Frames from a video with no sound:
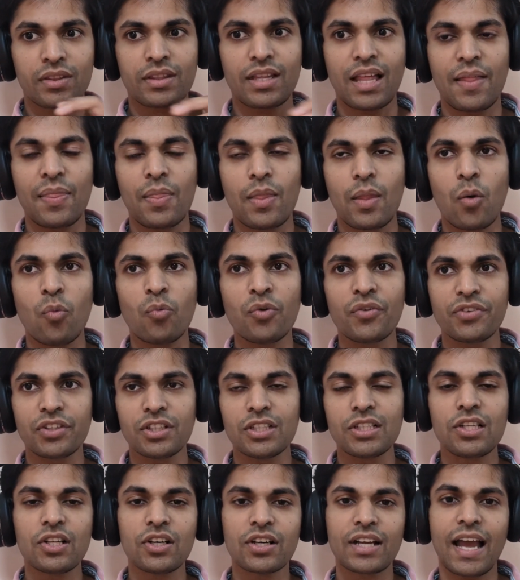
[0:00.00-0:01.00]
then we
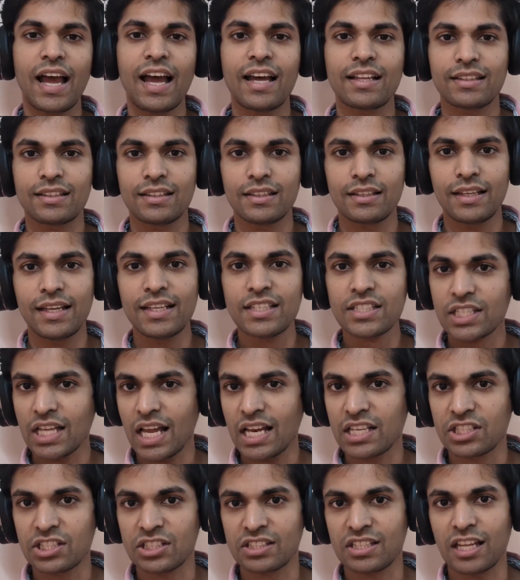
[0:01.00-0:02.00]
wouldn't look at
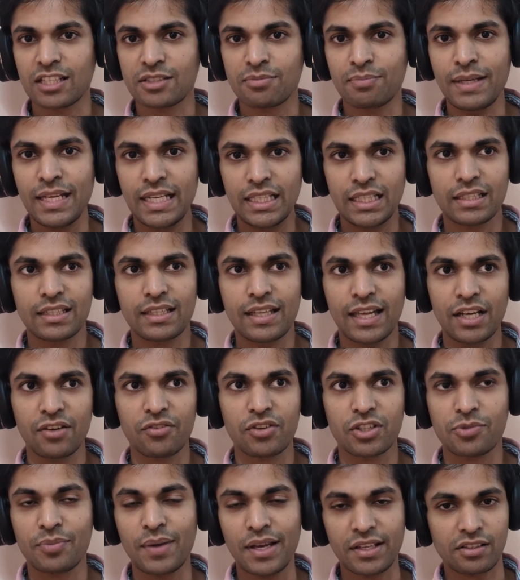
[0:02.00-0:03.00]
intelligence as being the thing
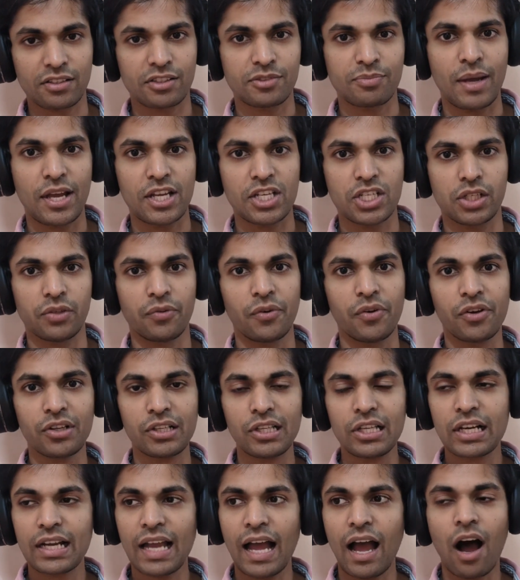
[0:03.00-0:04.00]
which makes us special. We
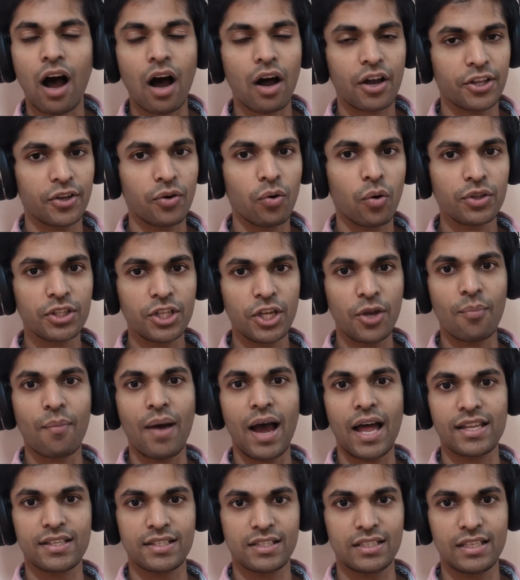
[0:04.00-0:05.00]
would look at our own
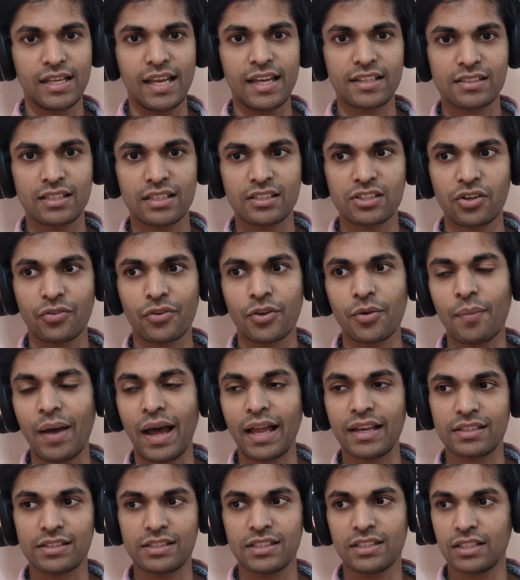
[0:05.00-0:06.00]
humanity, the essence of
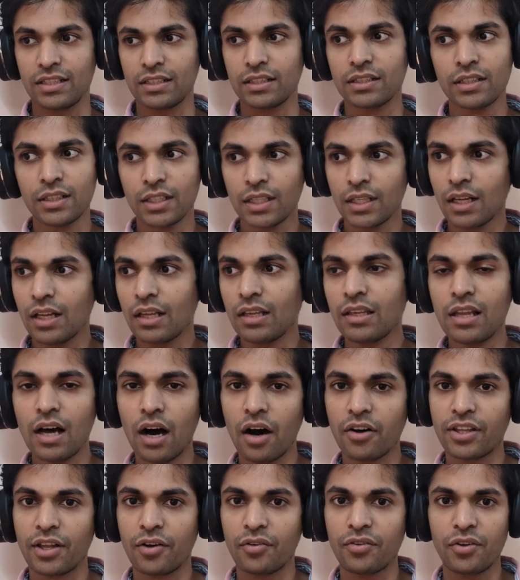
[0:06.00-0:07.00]
humanity, the
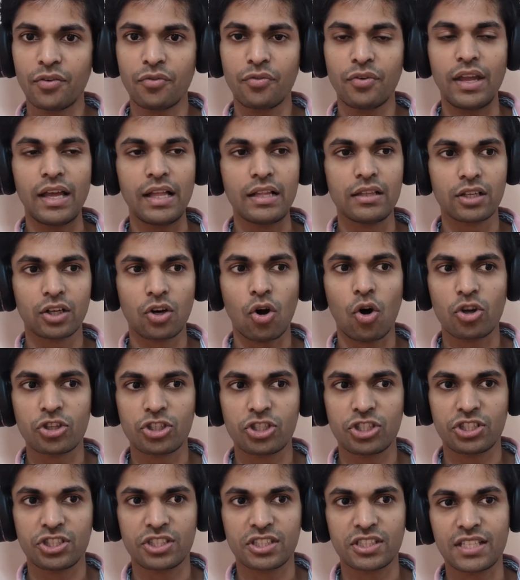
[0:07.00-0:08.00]
love that we feel, the
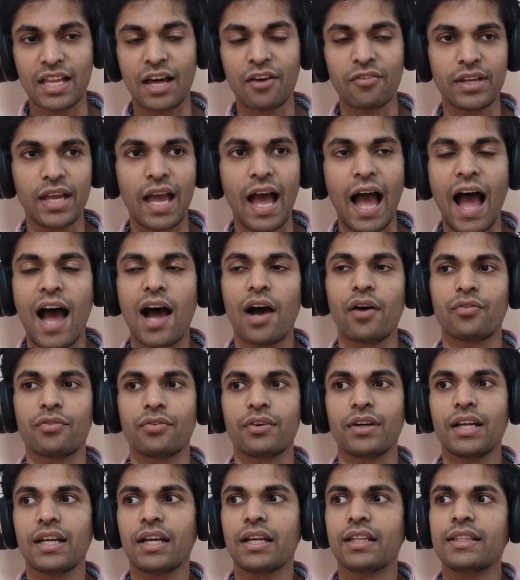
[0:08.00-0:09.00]
consciousness that we have,
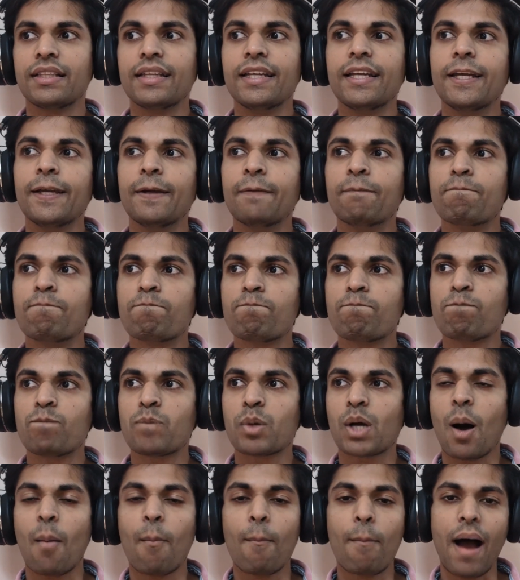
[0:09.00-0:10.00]
the
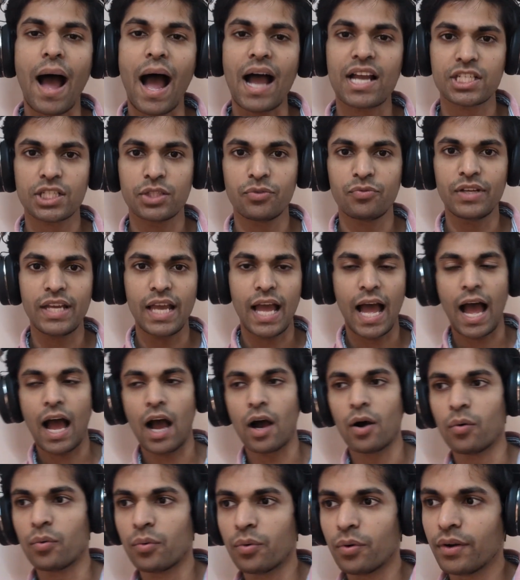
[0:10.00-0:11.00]
compassion we
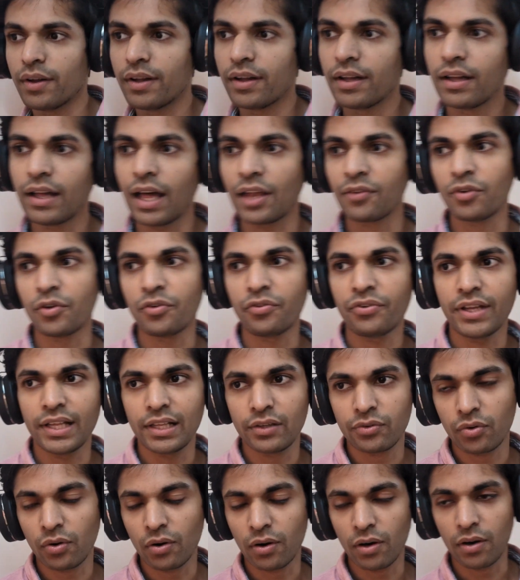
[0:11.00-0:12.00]
have and we
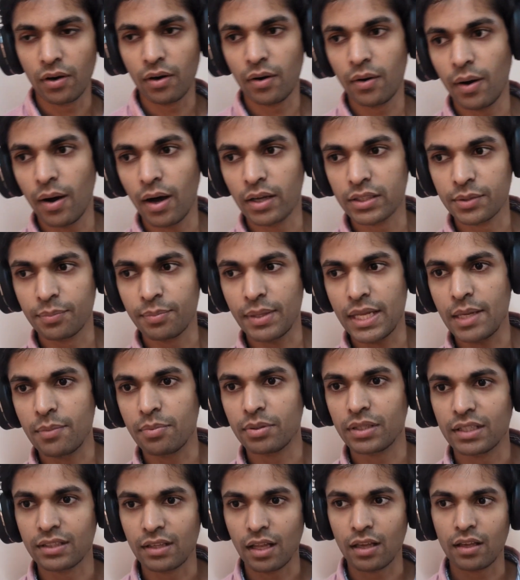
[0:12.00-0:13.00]
feel for other
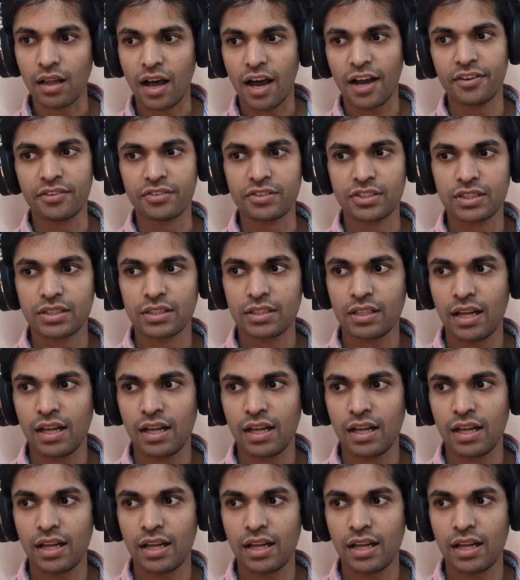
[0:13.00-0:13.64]
people in our lives,